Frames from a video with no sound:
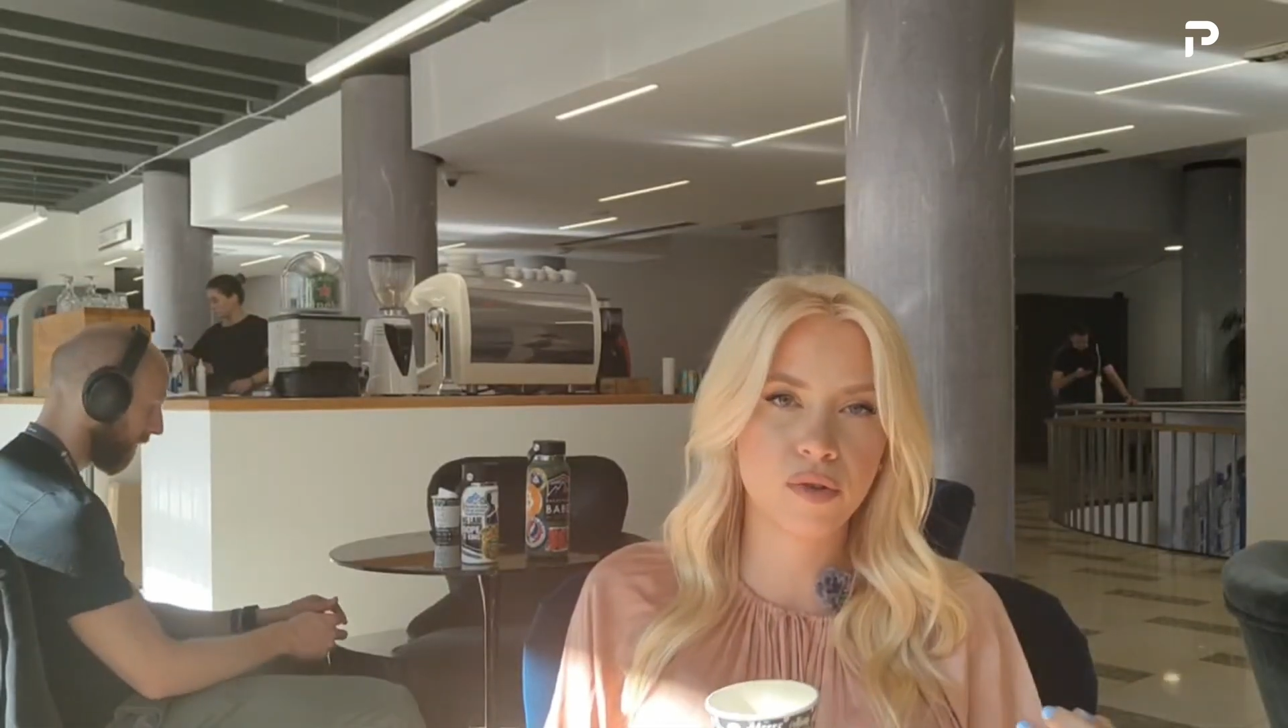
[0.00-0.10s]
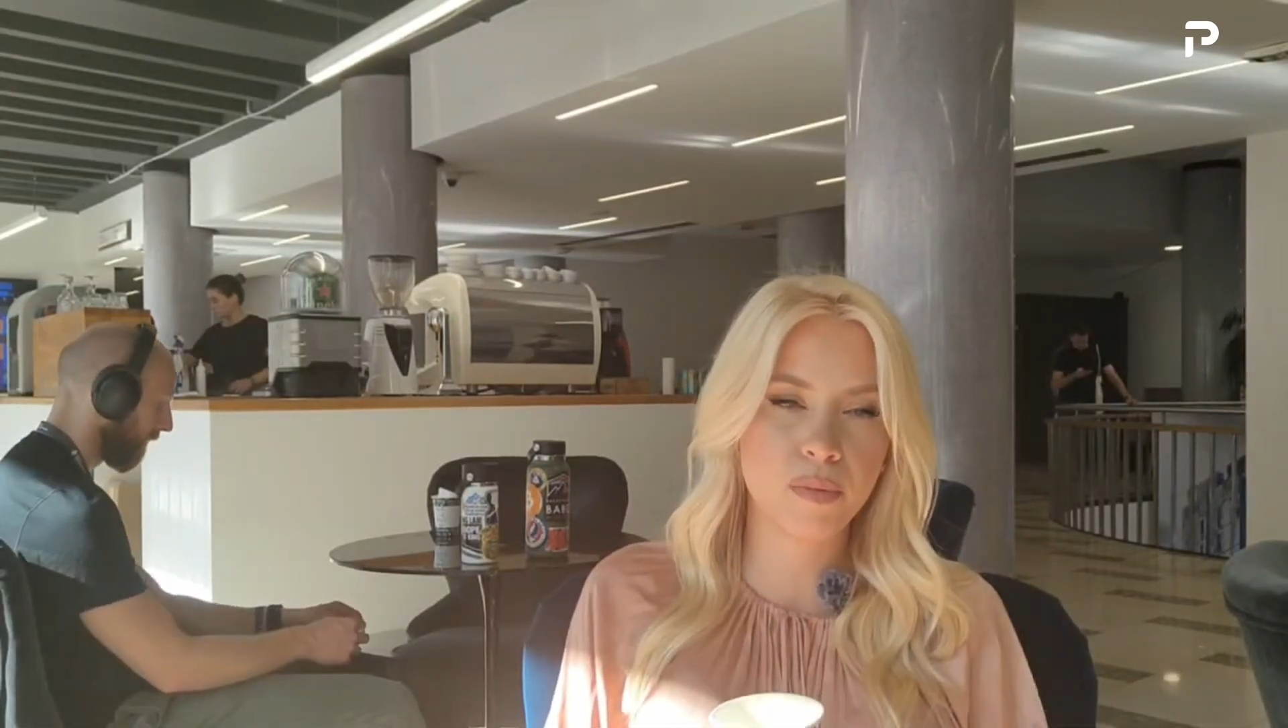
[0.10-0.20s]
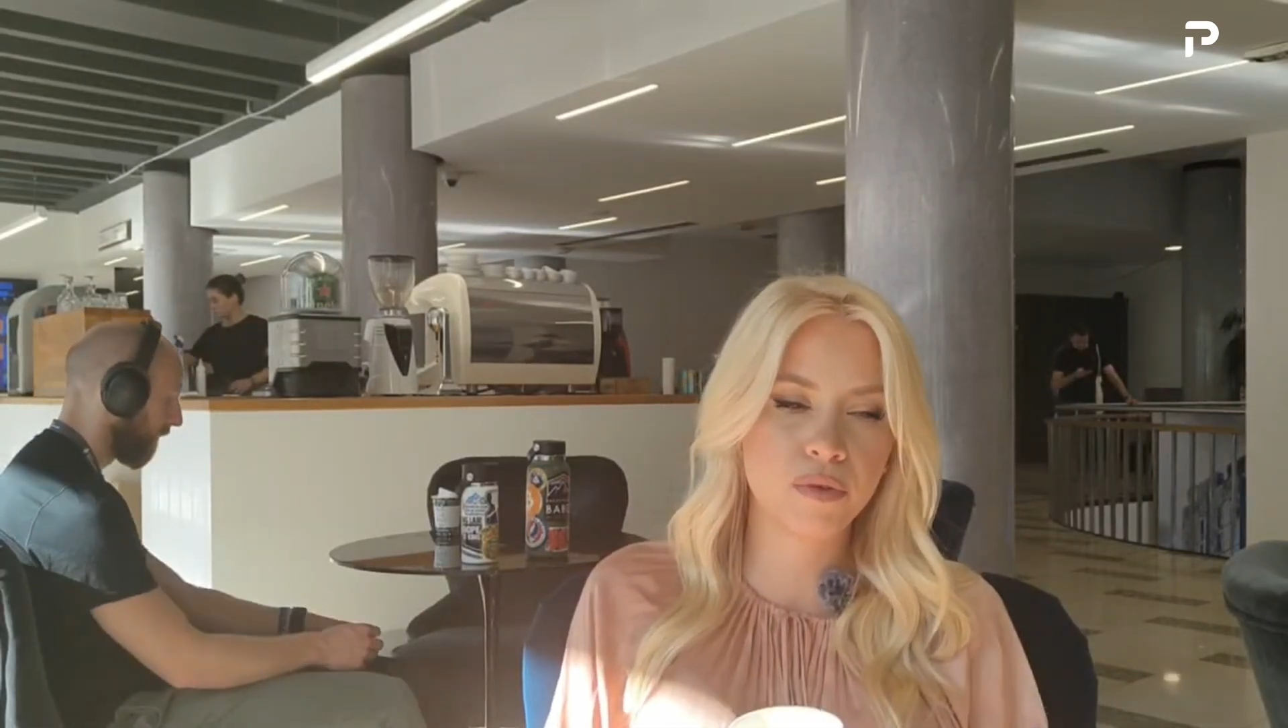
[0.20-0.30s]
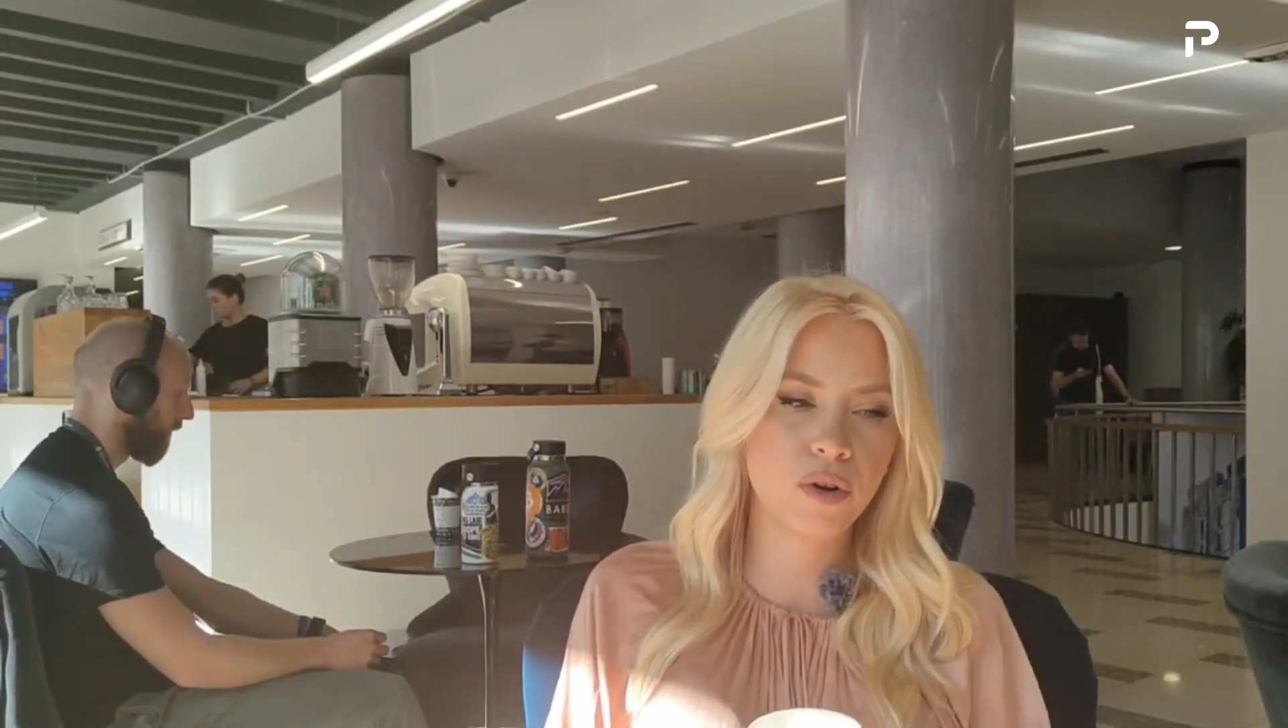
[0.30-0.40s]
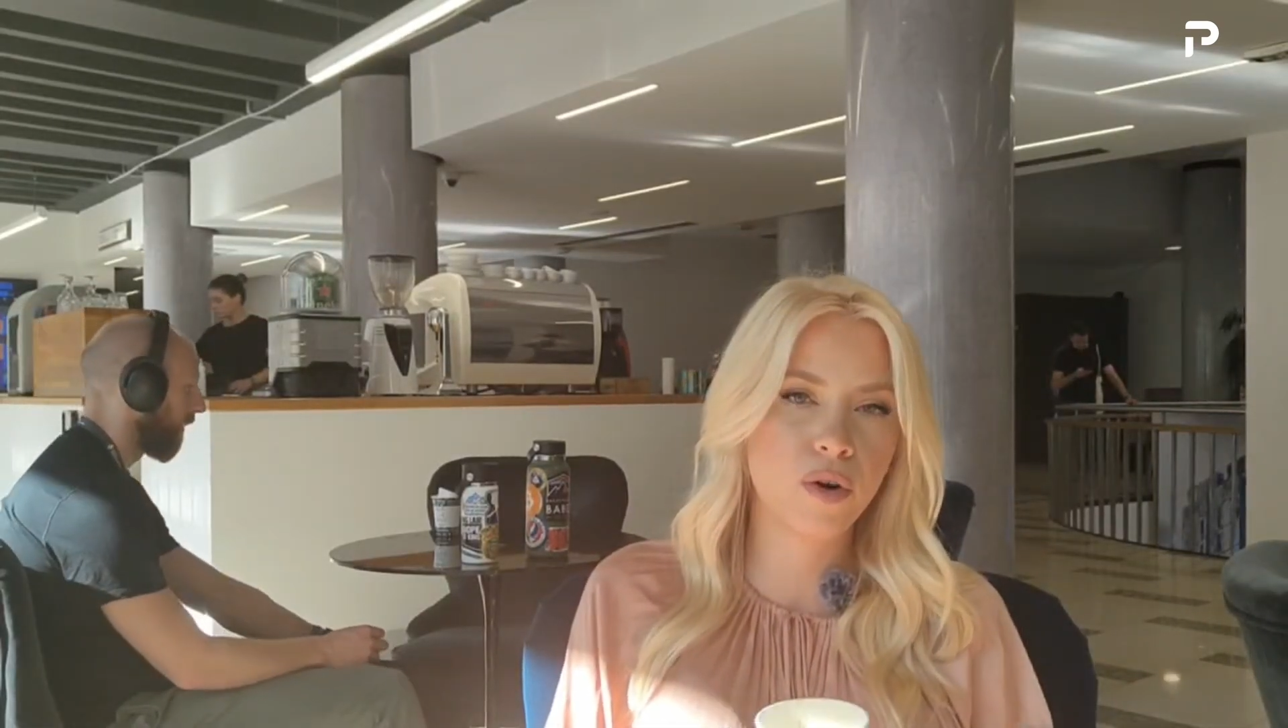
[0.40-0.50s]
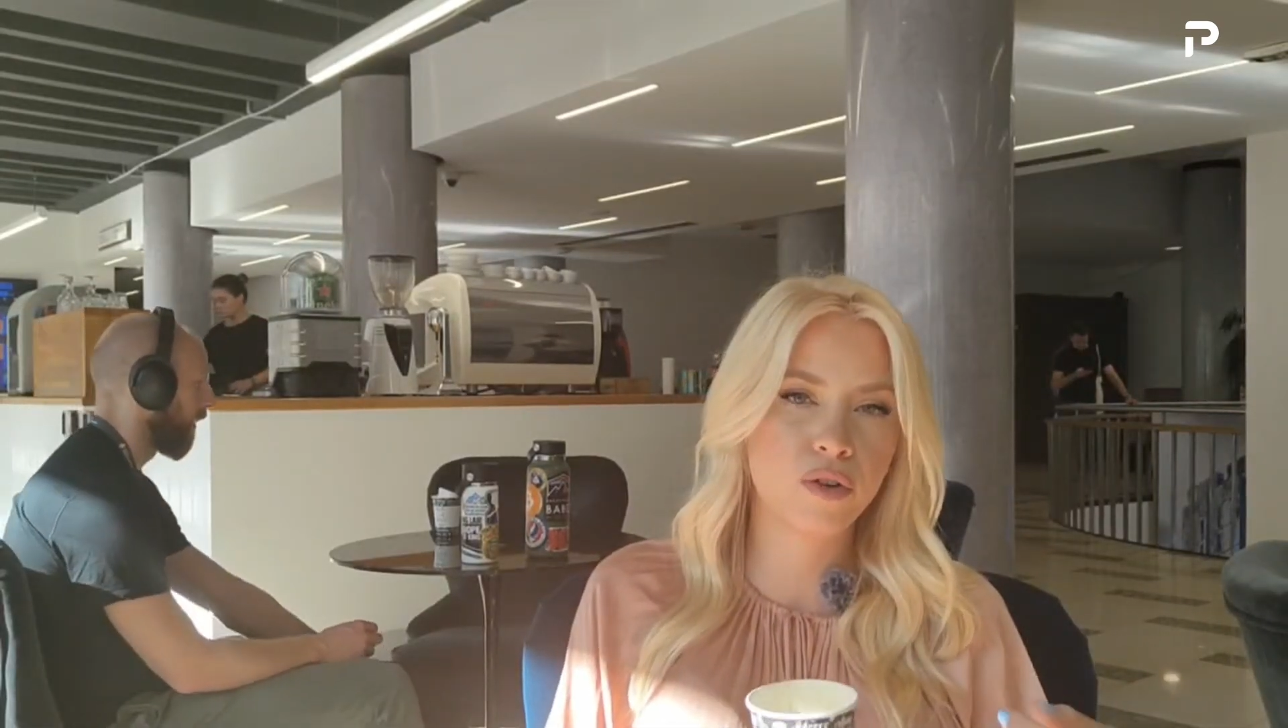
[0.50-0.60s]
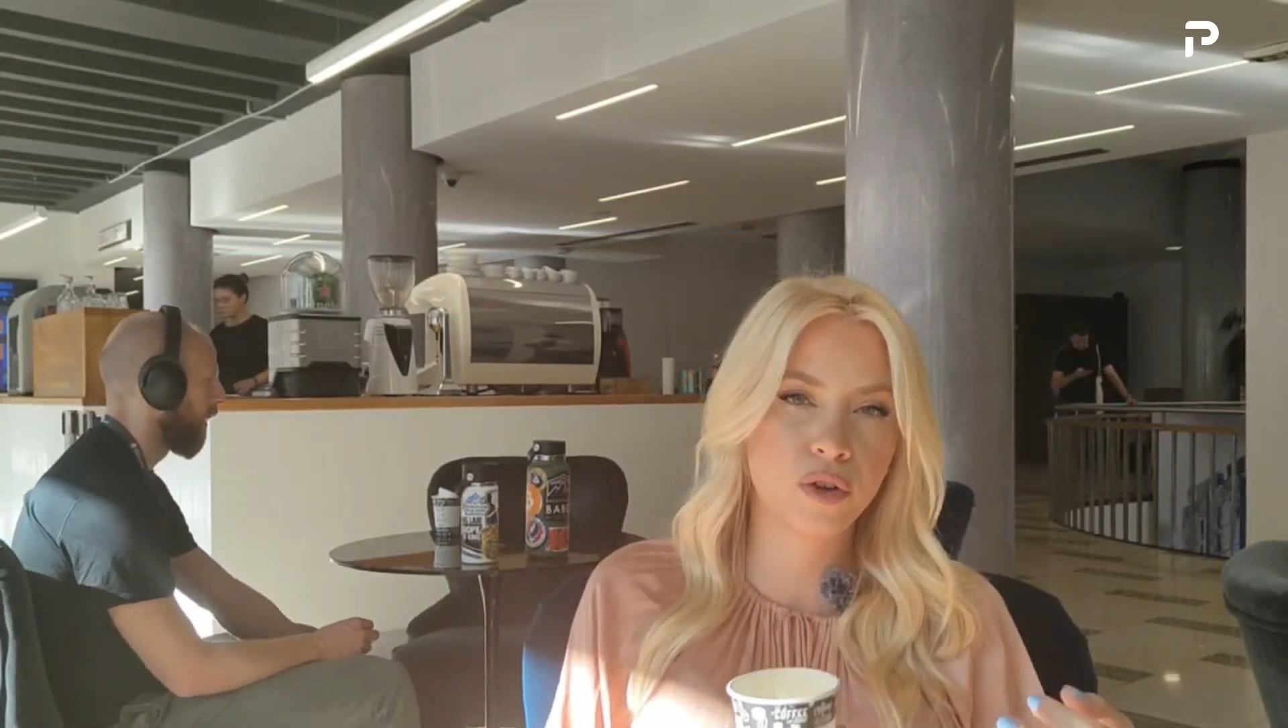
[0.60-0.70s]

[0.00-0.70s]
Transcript: crypto or